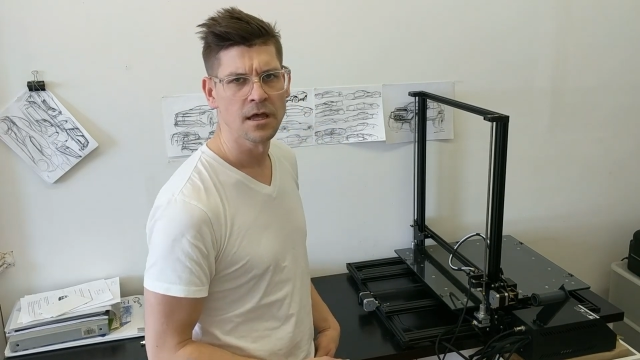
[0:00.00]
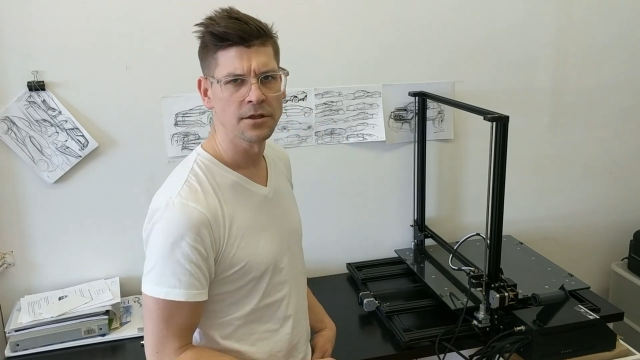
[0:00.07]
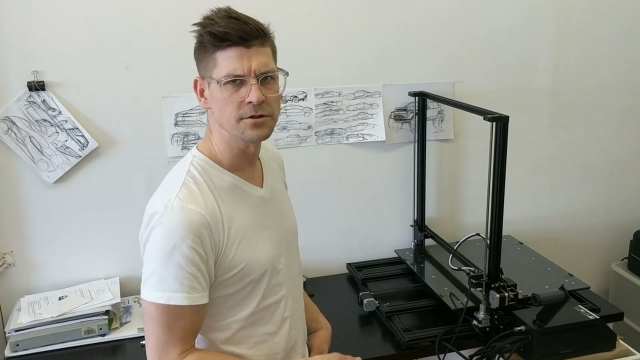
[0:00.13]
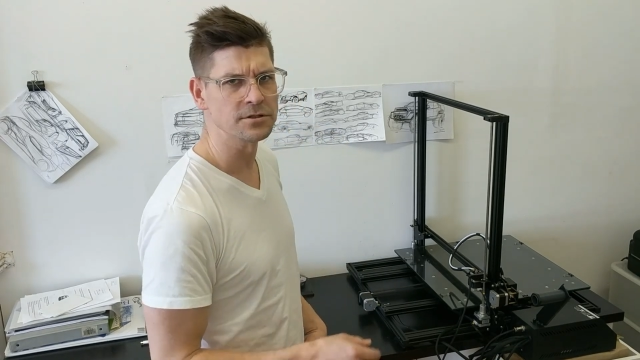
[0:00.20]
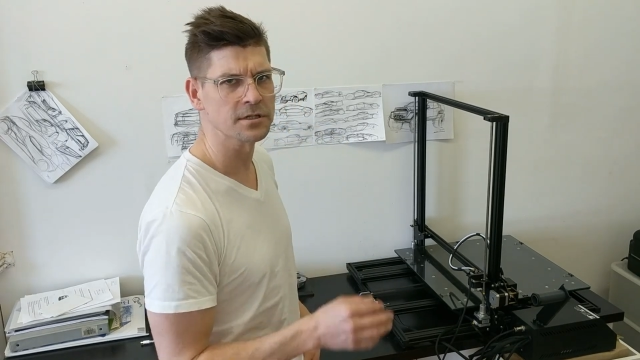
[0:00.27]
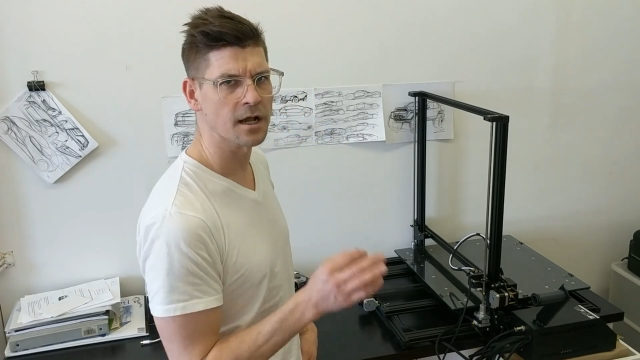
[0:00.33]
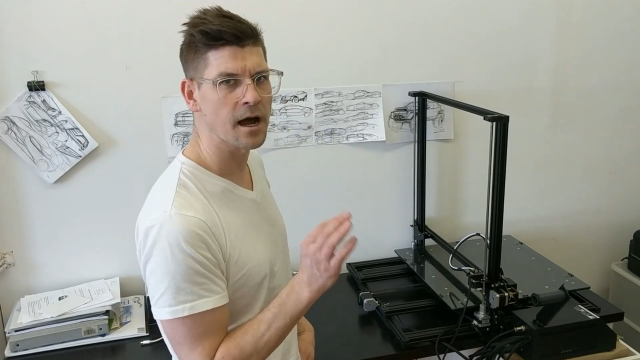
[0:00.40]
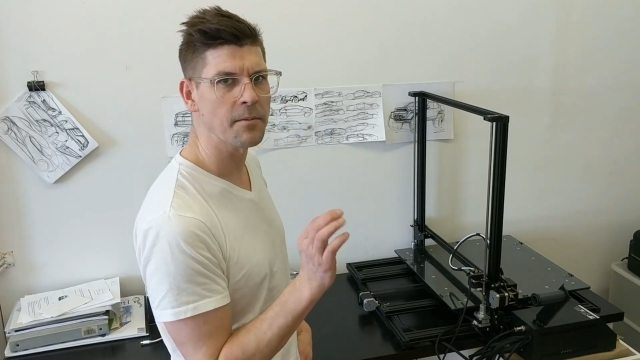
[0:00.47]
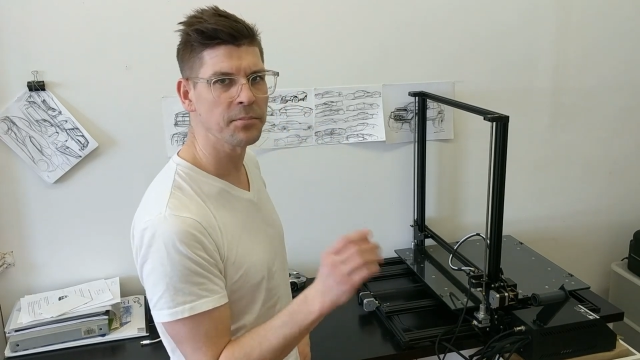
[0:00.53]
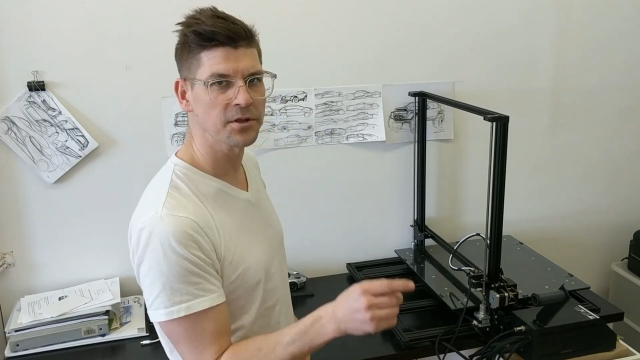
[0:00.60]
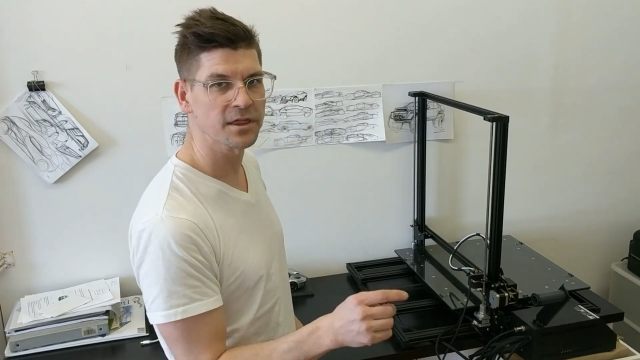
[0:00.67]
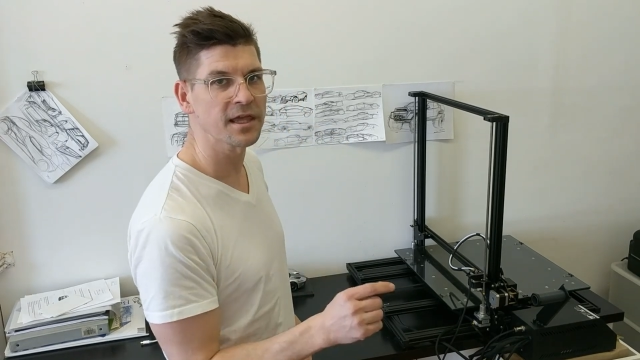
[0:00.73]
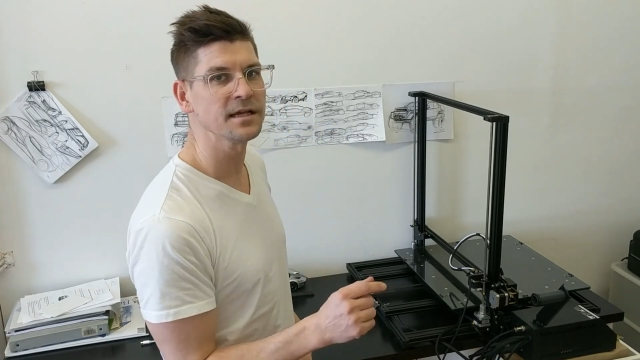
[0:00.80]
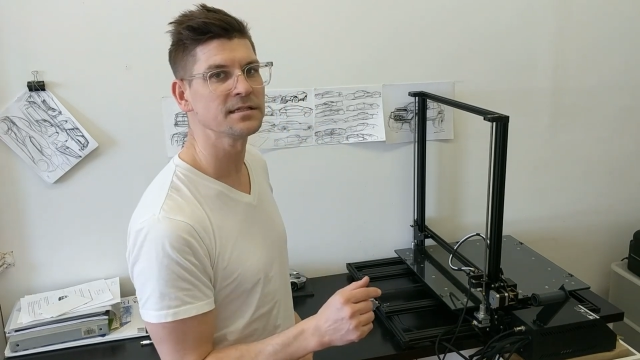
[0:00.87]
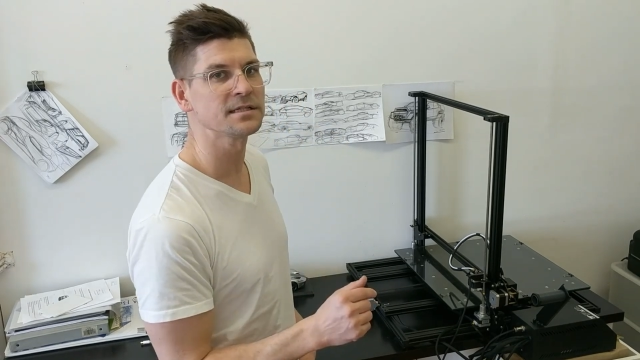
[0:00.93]
There's a
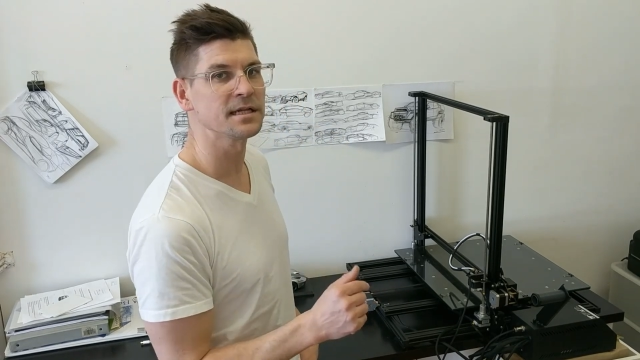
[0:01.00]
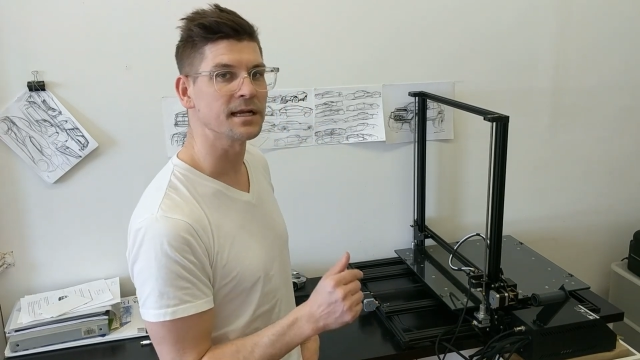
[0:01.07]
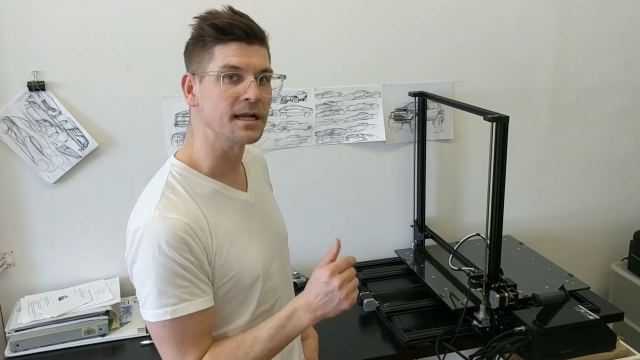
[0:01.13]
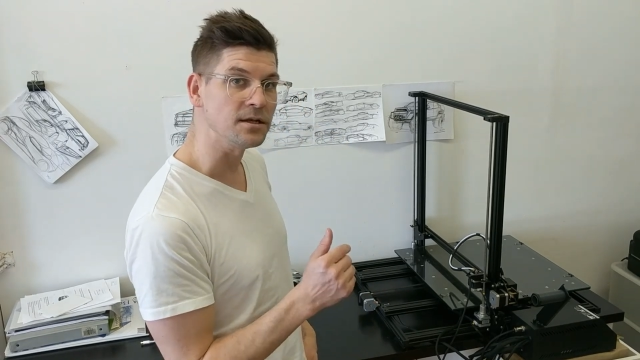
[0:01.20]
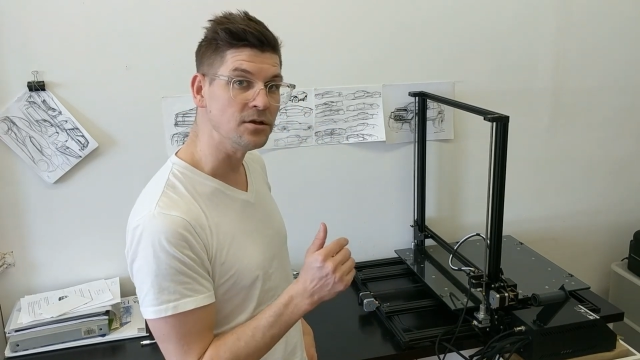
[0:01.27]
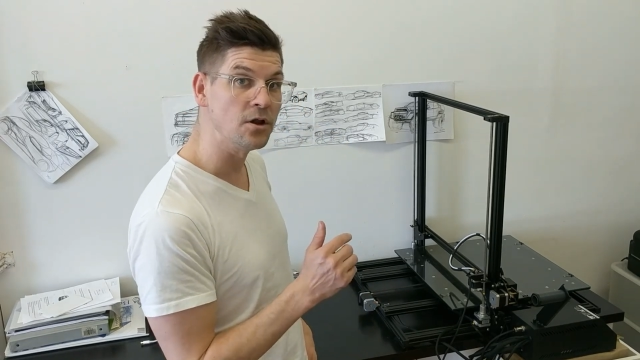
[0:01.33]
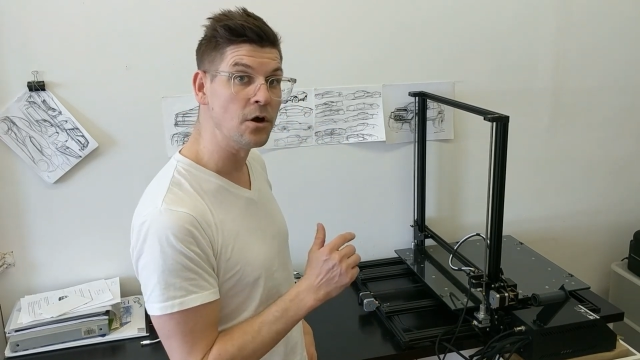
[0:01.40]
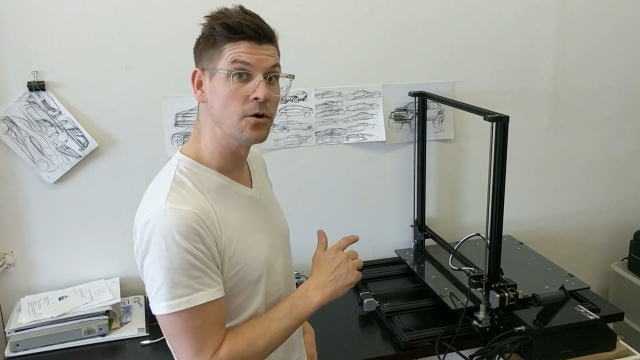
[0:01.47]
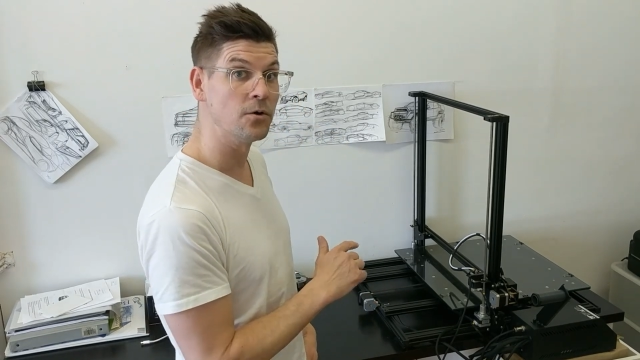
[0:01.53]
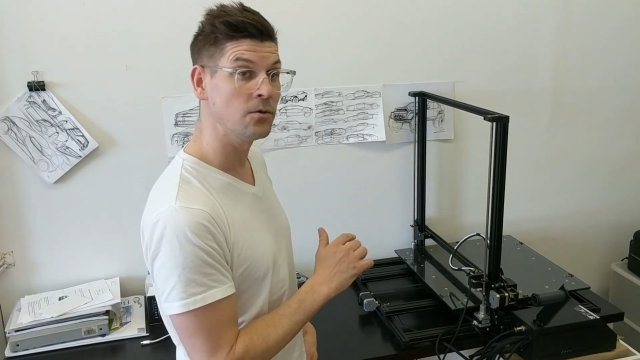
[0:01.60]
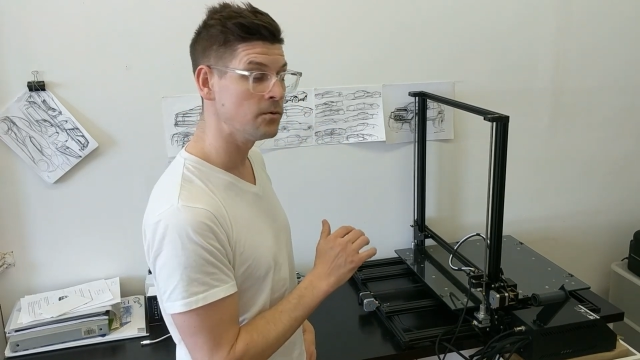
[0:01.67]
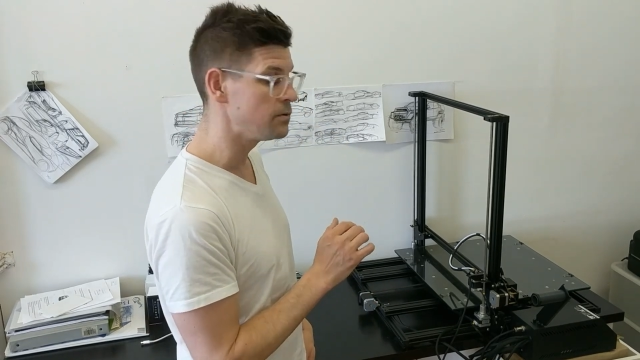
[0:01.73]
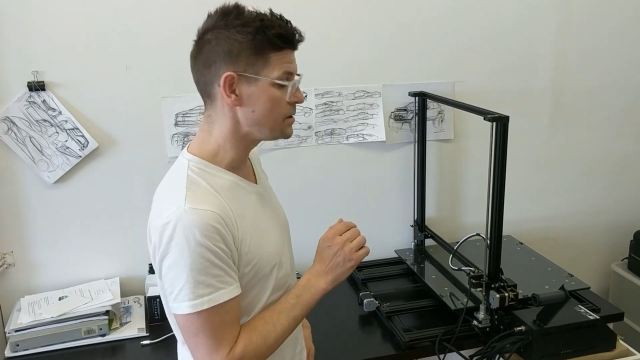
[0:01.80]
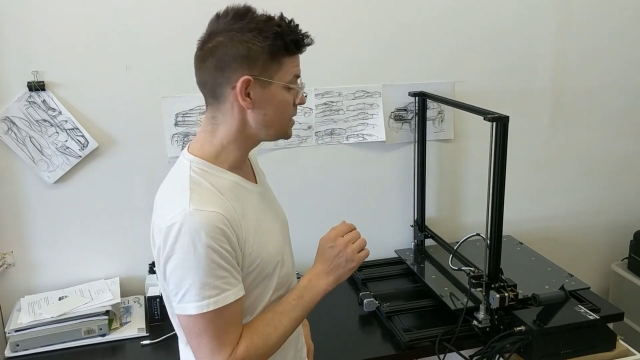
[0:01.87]
couple things that I know